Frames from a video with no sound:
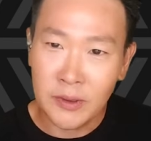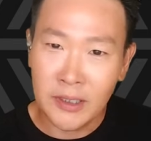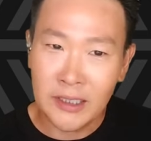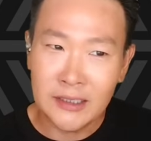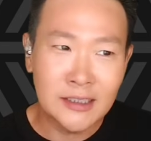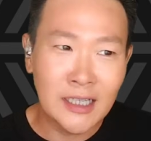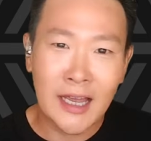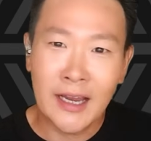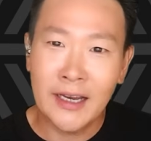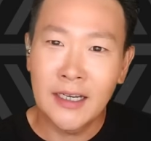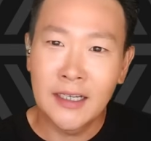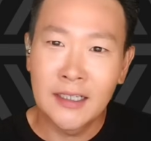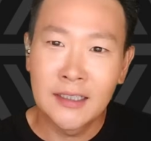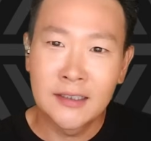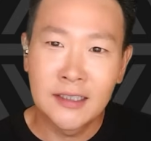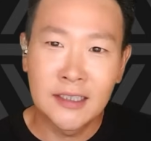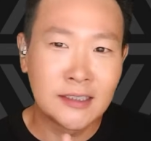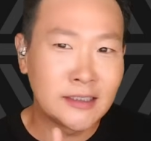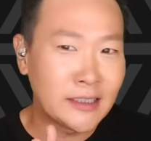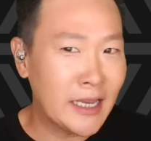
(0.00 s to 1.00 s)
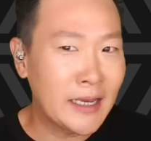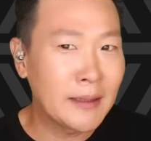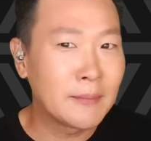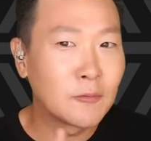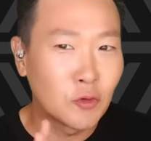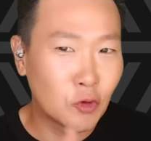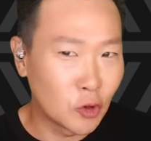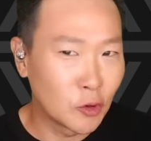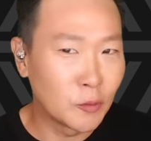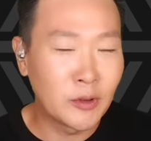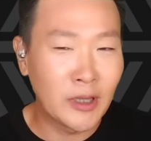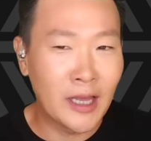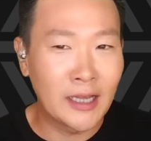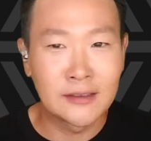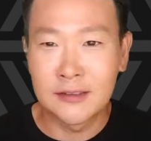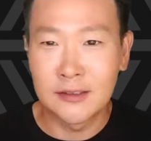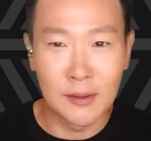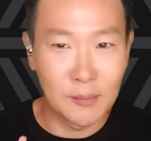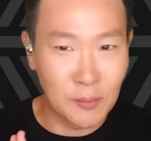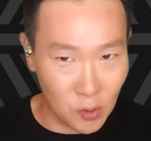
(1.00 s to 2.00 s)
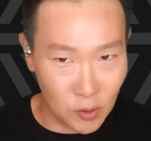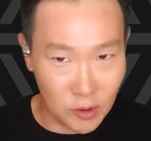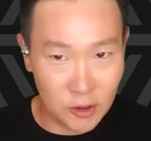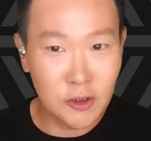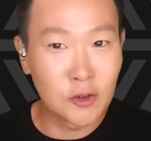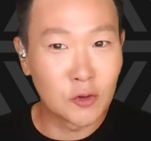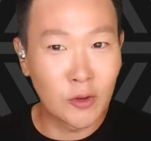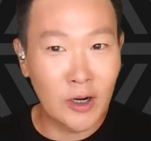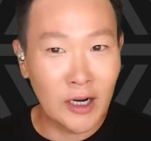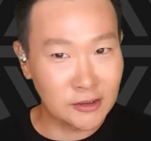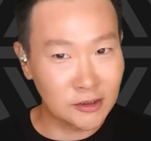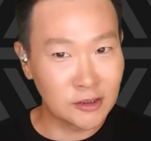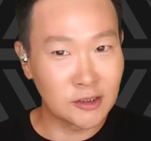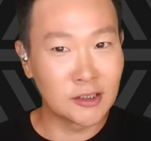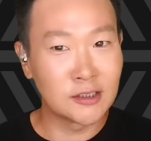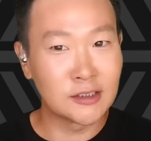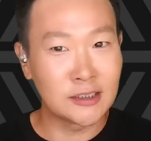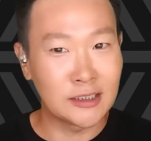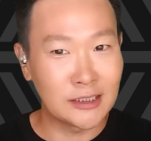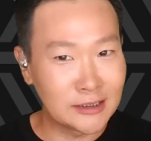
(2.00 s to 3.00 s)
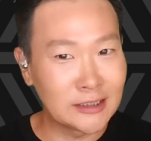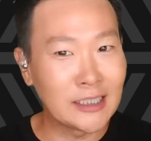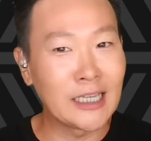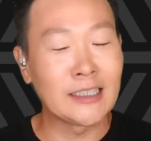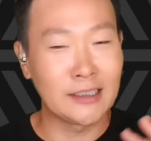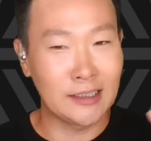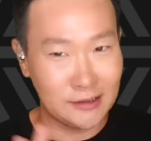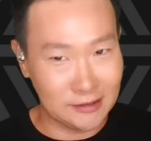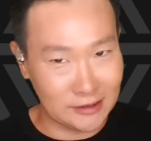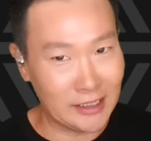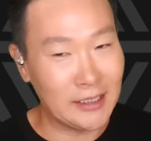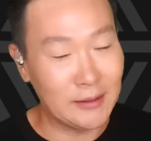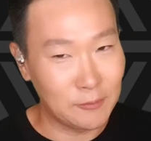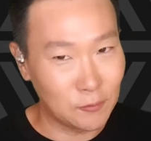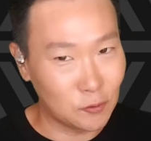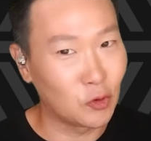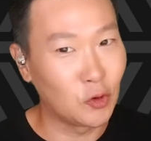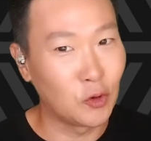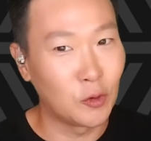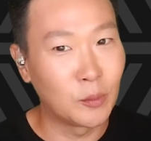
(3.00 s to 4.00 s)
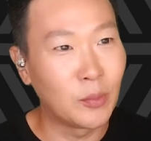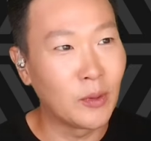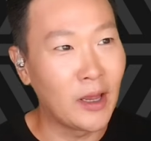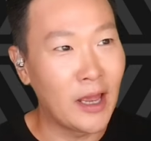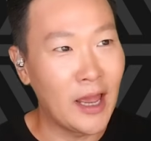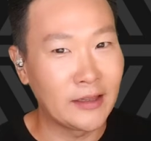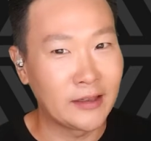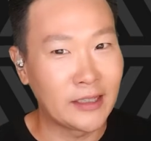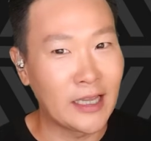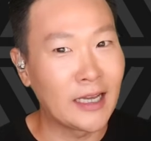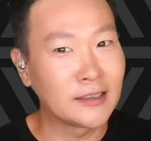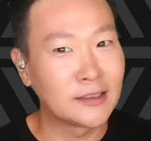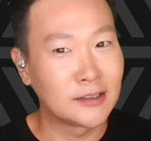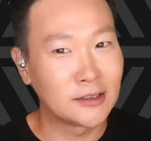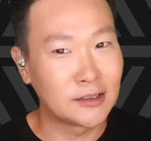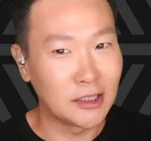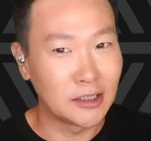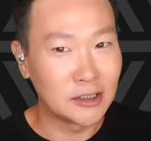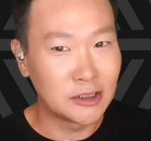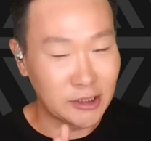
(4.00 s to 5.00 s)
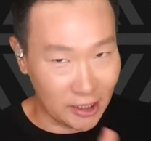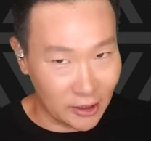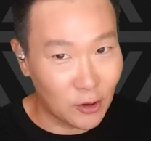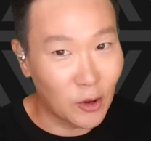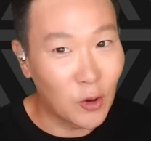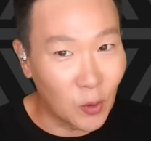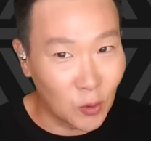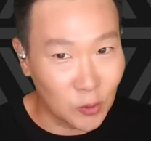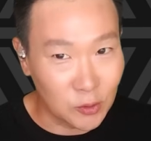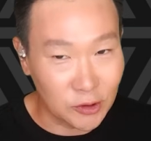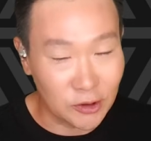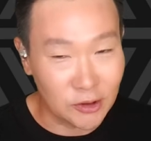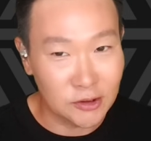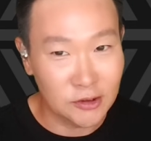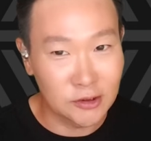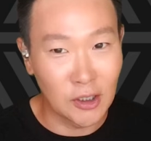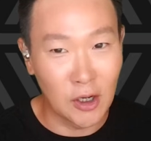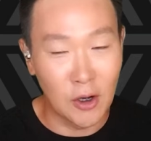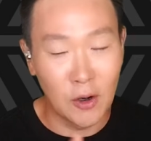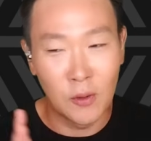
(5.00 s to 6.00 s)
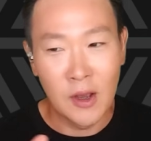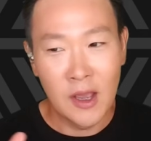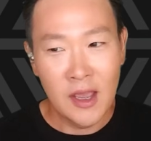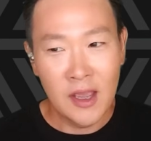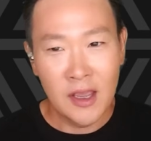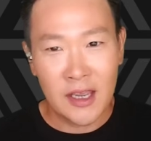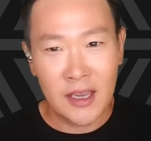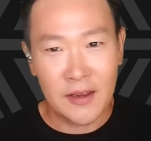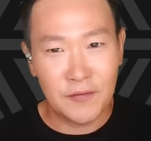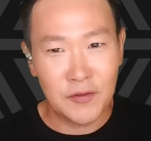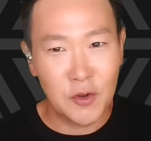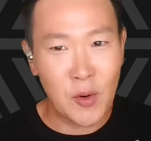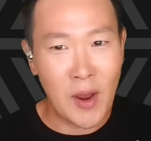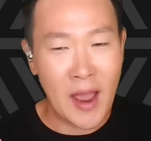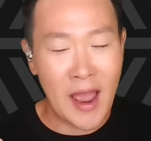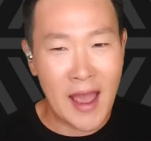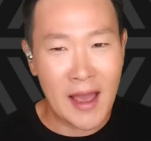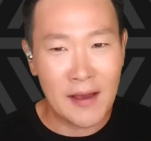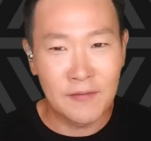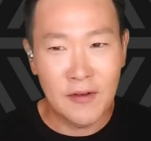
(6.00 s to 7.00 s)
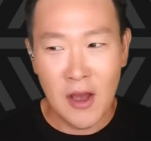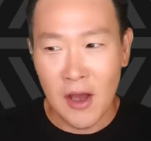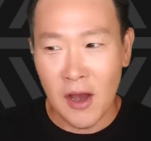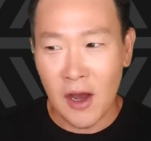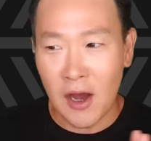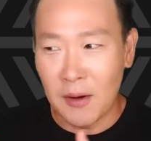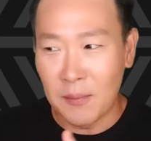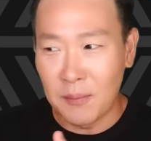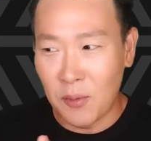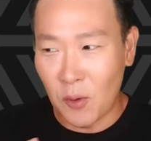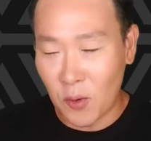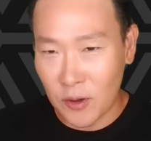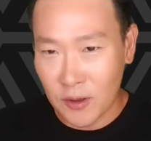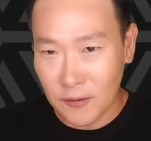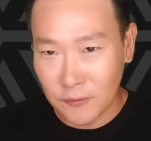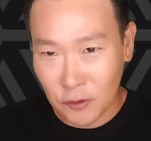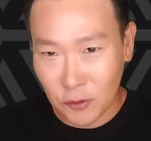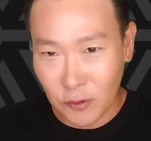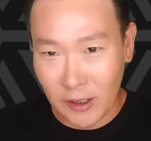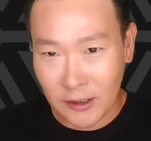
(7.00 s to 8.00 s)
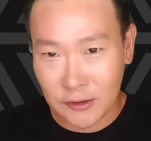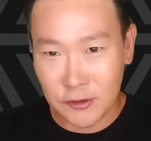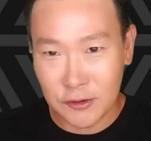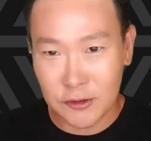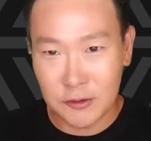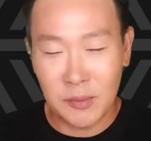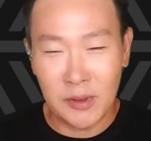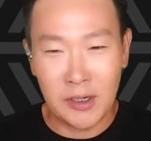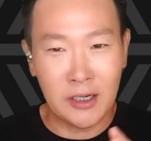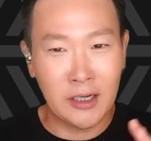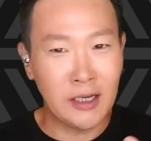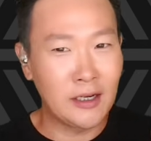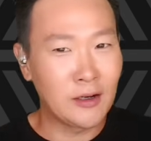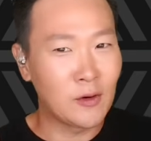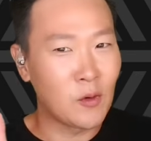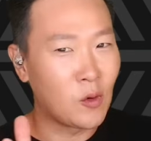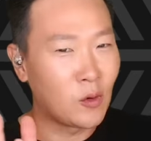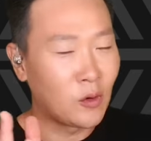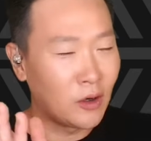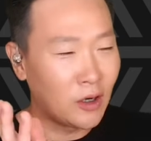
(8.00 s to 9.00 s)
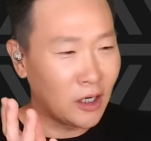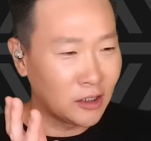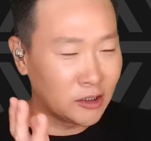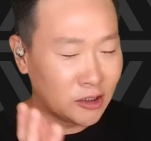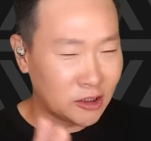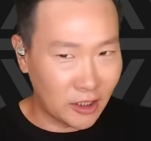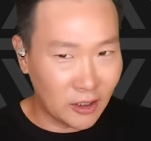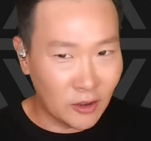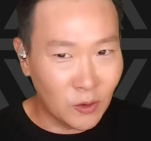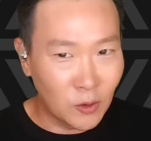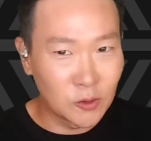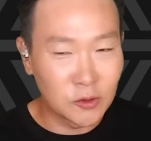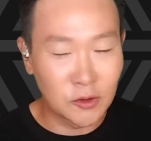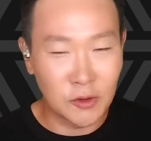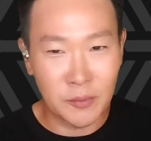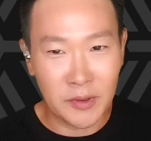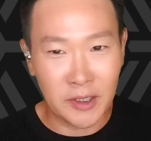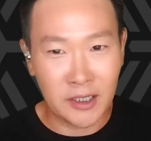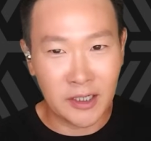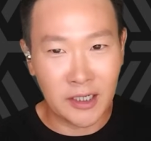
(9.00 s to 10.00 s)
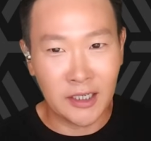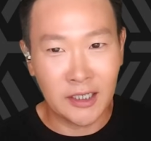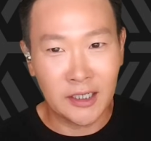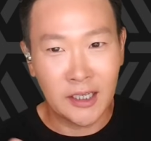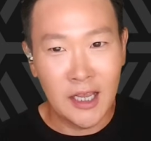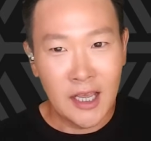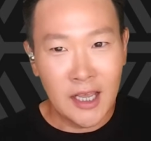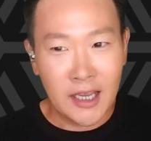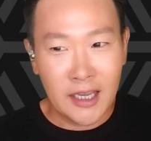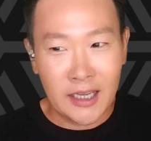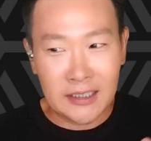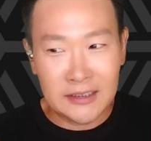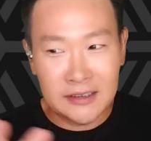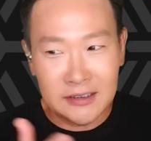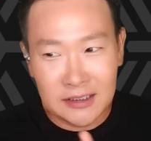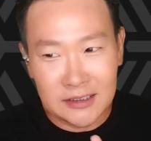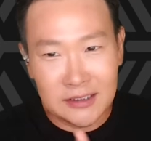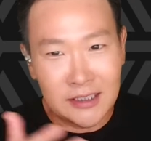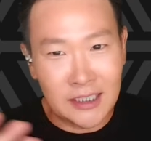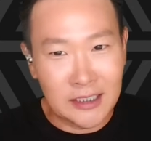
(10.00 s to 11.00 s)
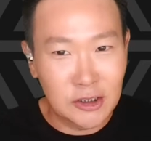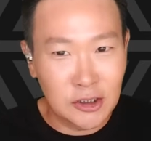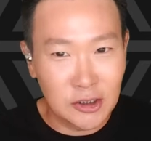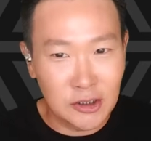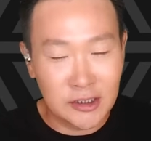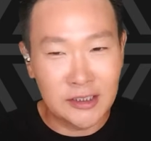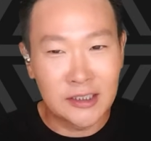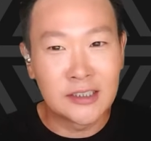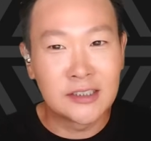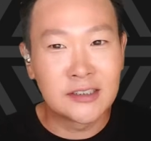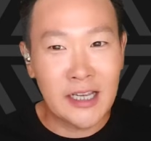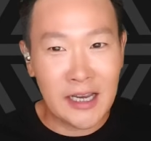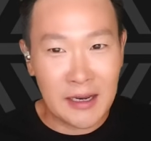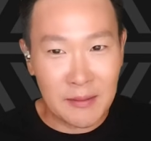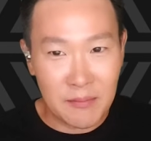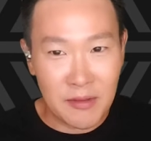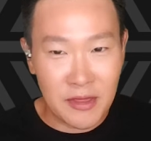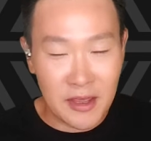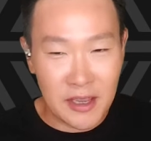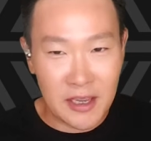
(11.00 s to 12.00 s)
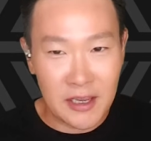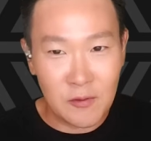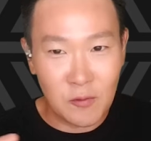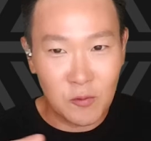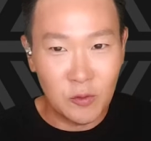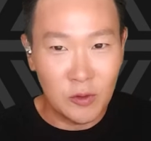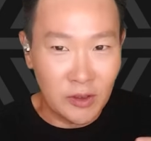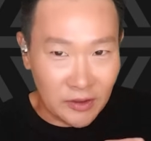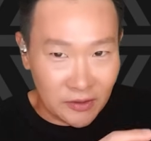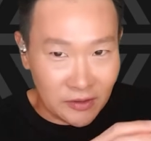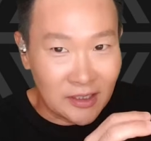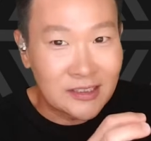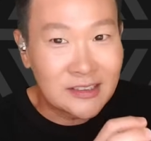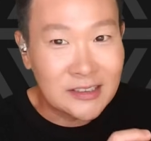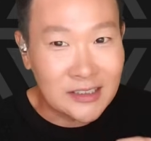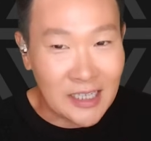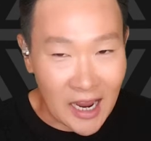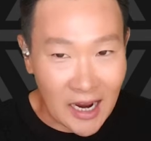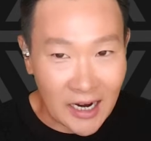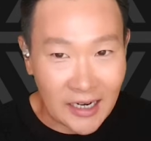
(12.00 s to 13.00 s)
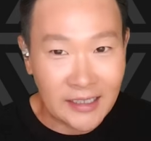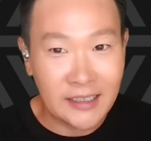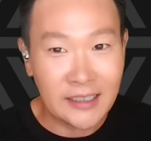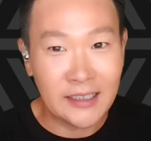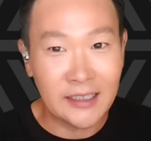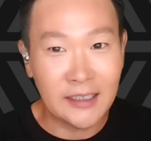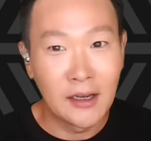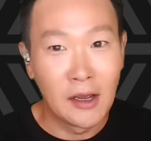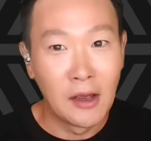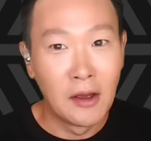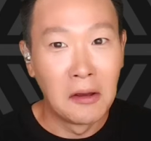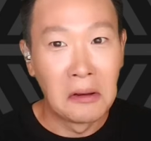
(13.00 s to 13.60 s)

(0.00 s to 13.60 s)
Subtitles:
It's like the same group that's the board of directors is like the same group that's the shareholders. So if you have a board of directors meeting or a shareholder meeting, it's essentially the same thing in this tiny,